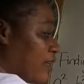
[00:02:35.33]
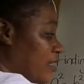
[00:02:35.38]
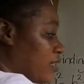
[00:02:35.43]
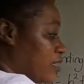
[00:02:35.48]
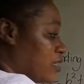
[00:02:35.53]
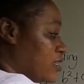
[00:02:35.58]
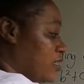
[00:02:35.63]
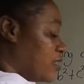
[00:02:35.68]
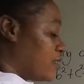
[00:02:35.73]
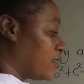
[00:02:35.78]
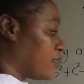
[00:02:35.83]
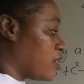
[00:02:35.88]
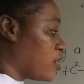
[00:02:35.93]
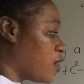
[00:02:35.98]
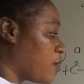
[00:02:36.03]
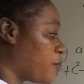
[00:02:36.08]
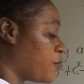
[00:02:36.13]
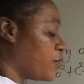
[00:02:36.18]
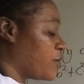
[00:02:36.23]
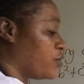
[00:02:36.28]
cleaning this
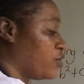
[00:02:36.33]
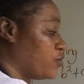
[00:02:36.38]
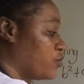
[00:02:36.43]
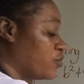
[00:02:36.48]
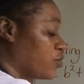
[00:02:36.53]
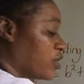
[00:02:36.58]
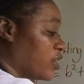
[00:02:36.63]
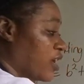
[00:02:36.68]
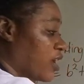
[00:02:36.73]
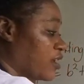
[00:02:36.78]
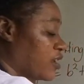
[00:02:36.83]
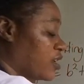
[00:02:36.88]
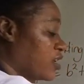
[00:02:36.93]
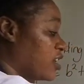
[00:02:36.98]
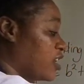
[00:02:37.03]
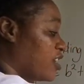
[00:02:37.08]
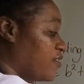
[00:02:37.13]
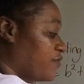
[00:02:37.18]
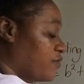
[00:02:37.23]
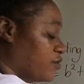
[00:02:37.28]
up you can
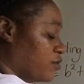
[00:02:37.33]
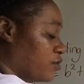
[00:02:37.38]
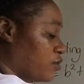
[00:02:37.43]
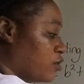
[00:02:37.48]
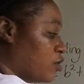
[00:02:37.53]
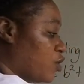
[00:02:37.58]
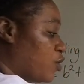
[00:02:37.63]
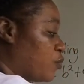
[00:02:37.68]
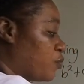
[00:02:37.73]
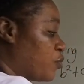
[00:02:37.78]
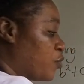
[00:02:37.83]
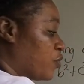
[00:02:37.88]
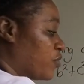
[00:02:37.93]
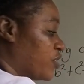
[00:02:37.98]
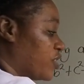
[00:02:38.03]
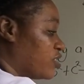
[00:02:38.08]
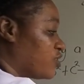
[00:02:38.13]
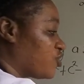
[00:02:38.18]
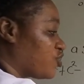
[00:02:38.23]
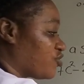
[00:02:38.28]
even put
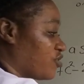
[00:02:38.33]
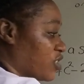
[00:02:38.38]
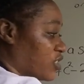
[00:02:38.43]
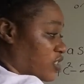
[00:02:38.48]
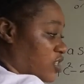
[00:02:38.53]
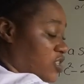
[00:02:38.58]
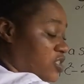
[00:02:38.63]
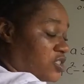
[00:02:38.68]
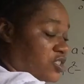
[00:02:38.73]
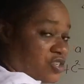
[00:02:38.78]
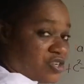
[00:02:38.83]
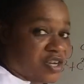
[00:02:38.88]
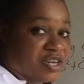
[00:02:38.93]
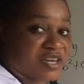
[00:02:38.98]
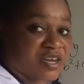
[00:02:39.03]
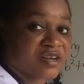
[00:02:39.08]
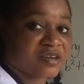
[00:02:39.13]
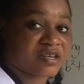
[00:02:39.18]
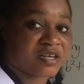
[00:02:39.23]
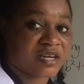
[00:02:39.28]
this straight into your
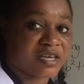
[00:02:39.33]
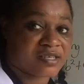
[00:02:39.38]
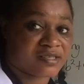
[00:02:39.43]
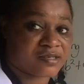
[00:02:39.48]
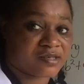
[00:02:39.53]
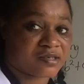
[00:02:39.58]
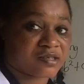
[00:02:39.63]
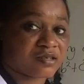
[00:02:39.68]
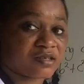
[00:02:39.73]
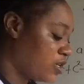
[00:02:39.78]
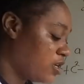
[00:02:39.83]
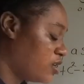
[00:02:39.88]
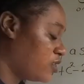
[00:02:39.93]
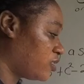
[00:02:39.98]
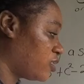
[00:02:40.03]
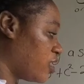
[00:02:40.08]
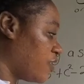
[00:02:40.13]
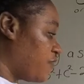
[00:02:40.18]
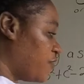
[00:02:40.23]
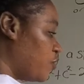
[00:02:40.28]
calculator.
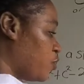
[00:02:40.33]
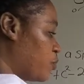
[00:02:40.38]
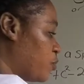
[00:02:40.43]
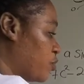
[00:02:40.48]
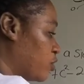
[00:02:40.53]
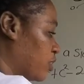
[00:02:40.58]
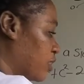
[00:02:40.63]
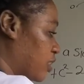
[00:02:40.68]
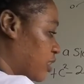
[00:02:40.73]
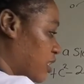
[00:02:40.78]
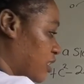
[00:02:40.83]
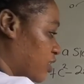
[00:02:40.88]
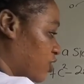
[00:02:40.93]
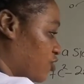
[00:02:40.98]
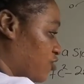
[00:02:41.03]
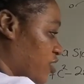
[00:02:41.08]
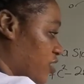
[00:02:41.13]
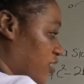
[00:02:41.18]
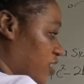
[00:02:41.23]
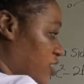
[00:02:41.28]
So if you put this
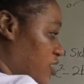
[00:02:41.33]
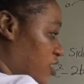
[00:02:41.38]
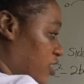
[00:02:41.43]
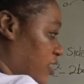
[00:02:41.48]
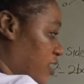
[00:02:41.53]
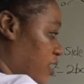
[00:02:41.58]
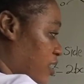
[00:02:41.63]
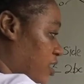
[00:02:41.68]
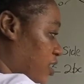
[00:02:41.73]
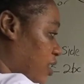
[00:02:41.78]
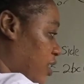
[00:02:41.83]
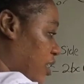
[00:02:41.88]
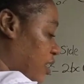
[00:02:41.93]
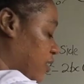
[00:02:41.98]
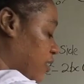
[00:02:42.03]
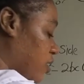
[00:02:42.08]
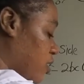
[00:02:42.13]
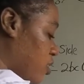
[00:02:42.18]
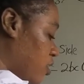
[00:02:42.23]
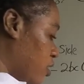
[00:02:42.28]
straight in your
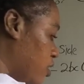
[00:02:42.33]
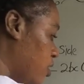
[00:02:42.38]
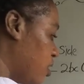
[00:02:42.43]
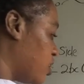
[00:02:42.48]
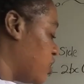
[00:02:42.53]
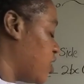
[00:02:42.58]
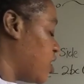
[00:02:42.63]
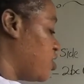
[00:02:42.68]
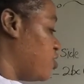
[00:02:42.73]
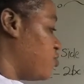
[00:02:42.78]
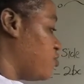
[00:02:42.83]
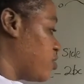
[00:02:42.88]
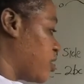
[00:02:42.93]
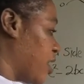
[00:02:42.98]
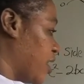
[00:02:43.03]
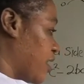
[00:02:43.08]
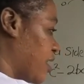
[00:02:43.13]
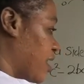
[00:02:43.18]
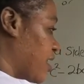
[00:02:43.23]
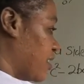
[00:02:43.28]
calculator, then you will
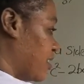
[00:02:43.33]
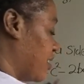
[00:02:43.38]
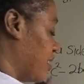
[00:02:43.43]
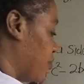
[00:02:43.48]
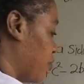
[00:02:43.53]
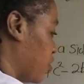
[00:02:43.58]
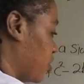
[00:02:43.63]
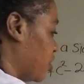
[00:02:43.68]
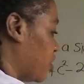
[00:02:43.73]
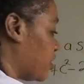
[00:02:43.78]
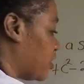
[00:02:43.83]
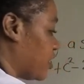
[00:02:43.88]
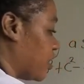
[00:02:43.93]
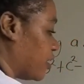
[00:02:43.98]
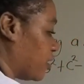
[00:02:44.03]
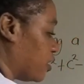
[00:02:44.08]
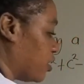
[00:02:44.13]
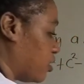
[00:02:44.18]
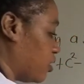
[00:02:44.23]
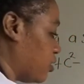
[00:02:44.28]
get the answer. But just
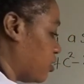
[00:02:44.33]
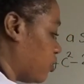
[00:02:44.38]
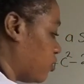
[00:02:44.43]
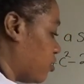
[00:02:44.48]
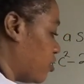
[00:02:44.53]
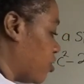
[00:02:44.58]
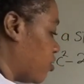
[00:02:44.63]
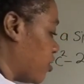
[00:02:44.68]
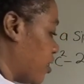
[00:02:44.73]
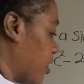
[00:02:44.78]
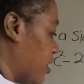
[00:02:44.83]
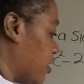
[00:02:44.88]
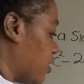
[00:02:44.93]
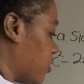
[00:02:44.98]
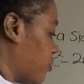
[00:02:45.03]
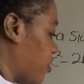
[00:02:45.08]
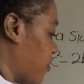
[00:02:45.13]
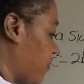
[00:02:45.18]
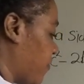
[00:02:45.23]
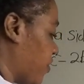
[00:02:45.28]
let's go down a
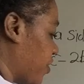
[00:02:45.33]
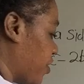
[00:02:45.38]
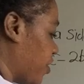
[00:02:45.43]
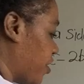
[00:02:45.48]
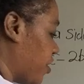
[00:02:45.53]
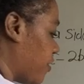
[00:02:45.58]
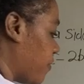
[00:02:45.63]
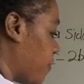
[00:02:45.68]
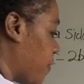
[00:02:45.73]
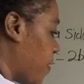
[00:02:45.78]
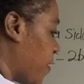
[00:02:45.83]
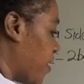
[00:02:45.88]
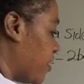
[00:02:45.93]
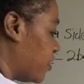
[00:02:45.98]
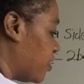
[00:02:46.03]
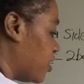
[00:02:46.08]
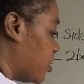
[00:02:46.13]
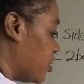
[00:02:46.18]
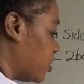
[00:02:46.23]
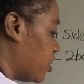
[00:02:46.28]
little bit further.
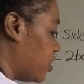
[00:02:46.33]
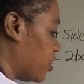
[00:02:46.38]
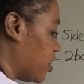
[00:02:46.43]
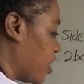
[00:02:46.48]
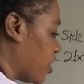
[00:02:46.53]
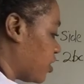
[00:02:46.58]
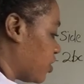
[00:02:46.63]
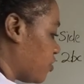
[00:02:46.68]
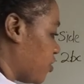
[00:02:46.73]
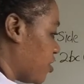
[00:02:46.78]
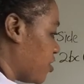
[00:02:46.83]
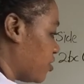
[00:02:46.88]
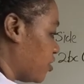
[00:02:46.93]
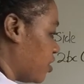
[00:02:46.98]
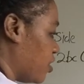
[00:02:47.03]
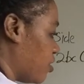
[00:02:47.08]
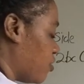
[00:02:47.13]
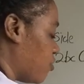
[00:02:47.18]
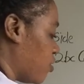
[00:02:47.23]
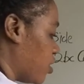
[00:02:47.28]
So this is x squared is
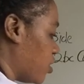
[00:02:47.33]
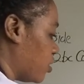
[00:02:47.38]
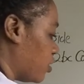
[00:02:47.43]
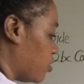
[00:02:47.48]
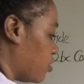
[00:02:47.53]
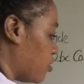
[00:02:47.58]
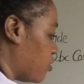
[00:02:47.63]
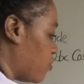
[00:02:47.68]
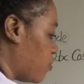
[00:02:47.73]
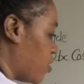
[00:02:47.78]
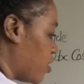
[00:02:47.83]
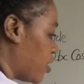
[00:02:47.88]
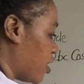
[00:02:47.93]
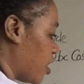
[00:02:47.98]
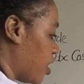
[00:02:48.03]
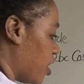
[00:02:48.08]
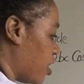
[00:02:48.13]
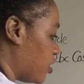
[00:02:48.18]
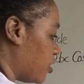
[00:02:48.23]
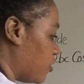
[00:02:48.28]
equal to
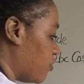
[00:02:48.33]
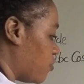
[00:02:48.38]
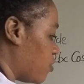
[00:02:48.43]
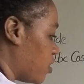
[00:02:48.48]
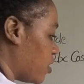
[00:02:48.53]
181